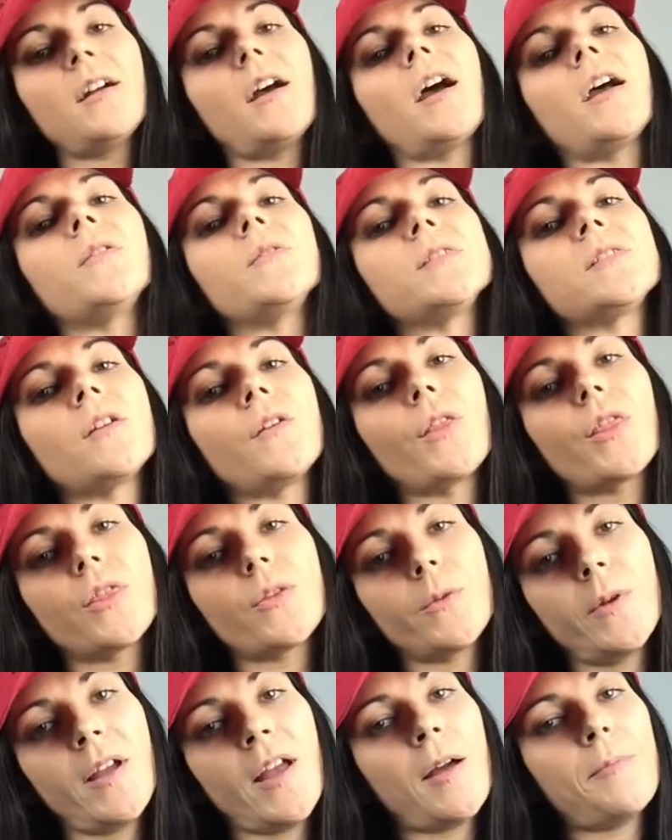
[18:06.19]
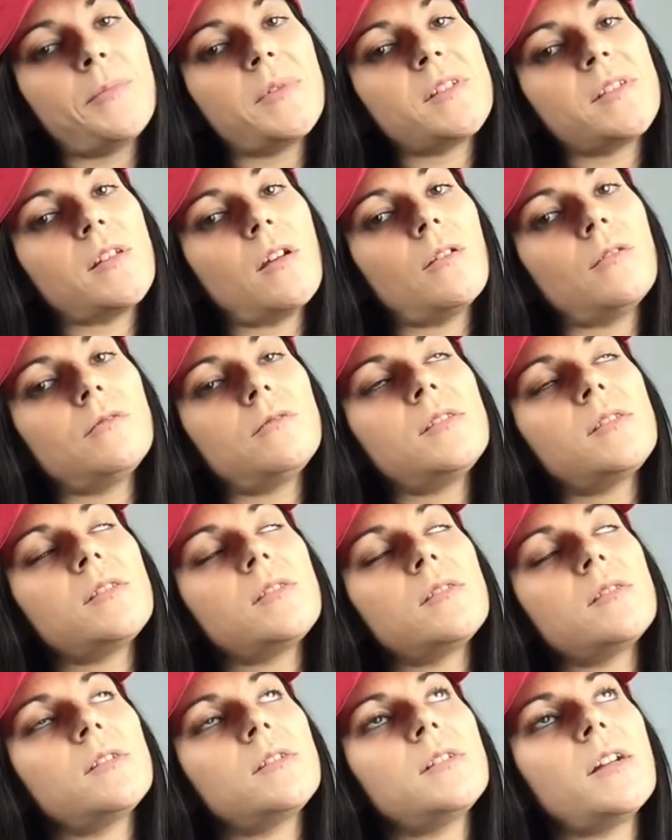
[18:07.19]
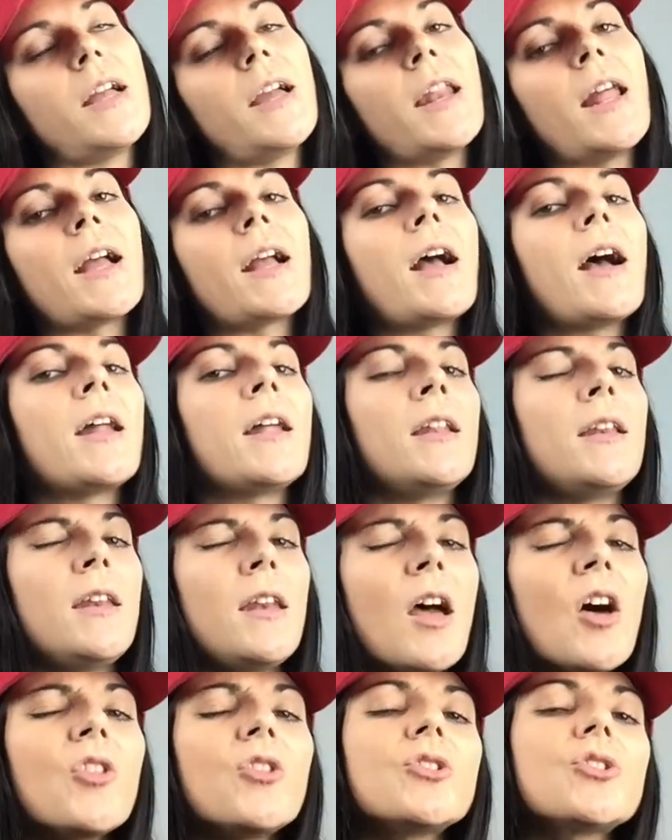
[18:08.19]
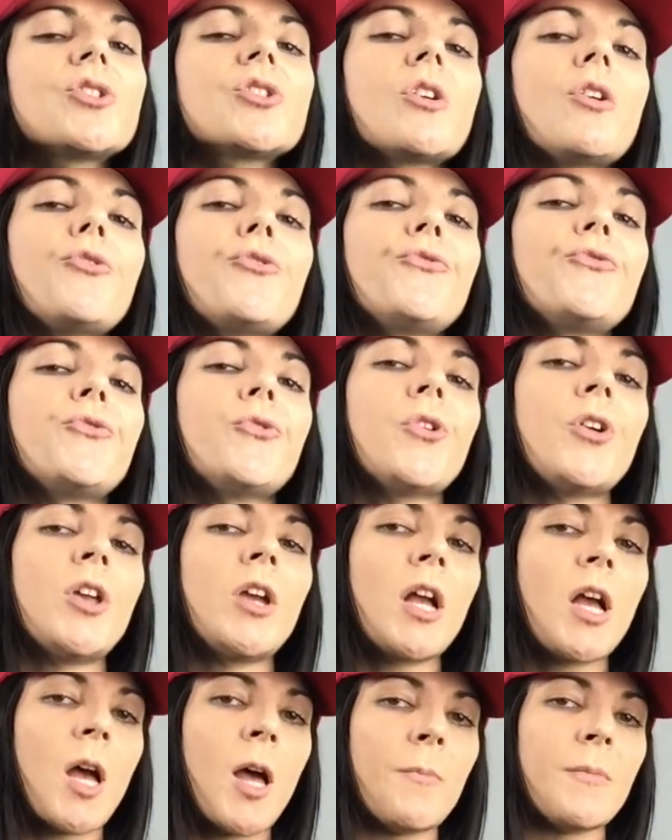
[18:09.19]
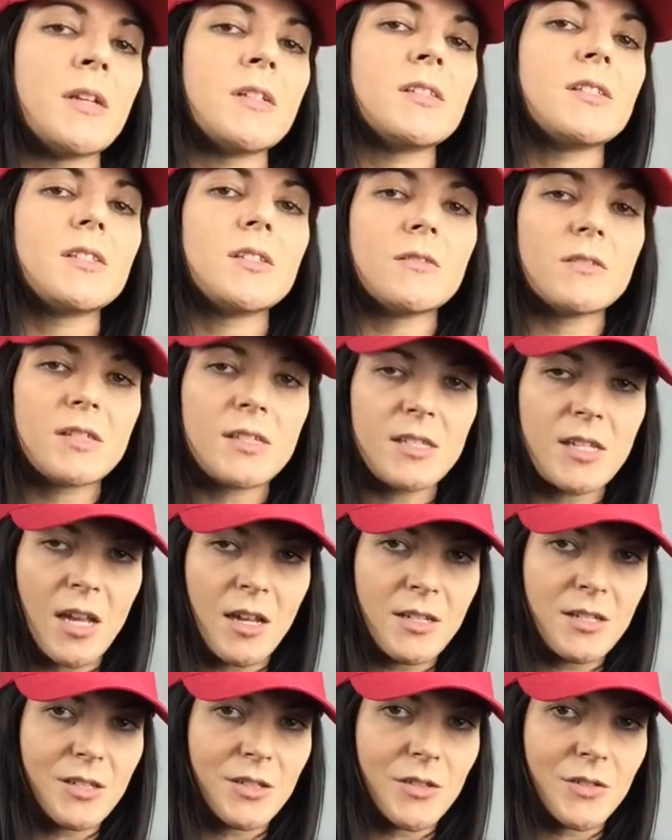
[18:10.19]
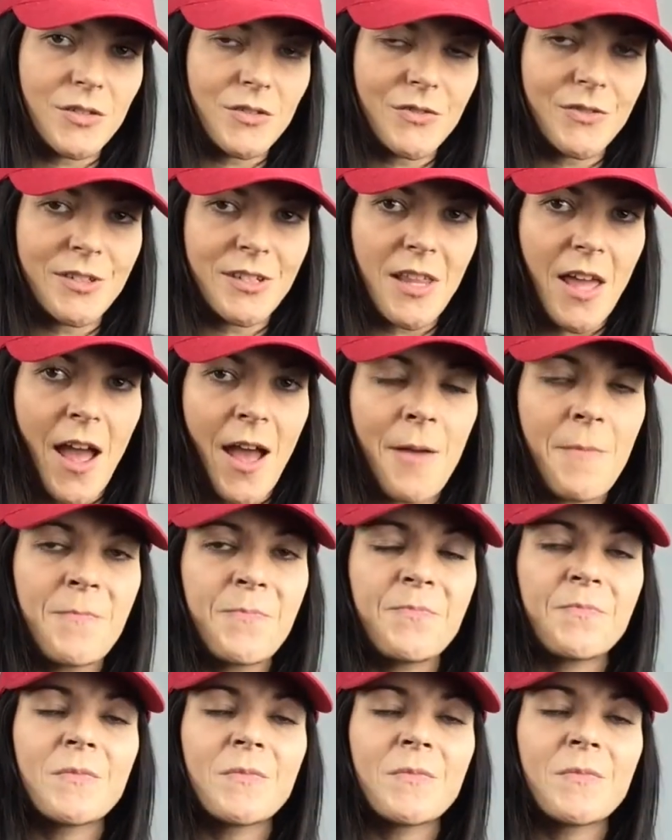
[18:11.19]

I was on 3 episodes, and I got another show for you coming, so stay tuned for that.